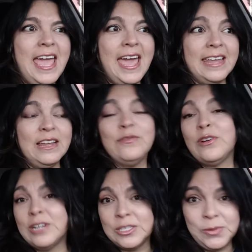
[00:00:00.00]
and of
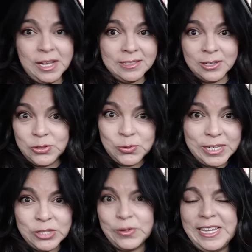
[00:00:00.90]
course we all know
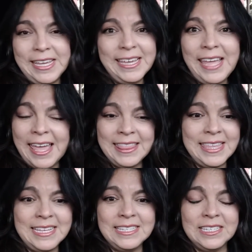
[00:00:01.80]
2020 hit and
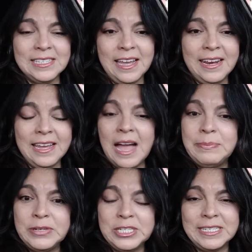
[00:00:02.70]
things just kind of
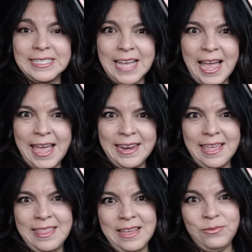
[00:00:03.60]
got pushed aside,
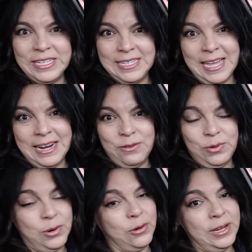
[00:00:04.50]
and then we decided
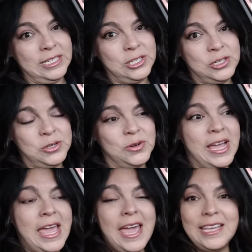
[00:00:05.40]
we were going to do
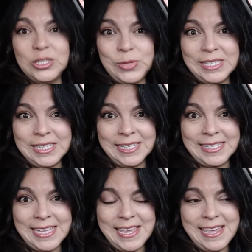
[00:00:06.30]
a sweet
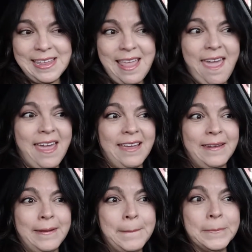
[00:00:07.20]
16,
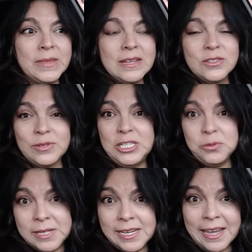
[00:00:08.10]
and
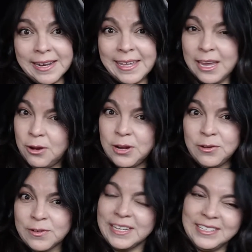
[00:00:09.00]
2020 kind of carried
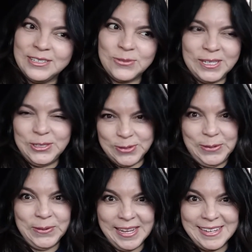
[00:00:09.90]
over into
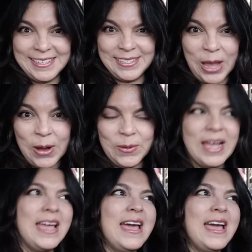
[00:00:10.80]
2021. So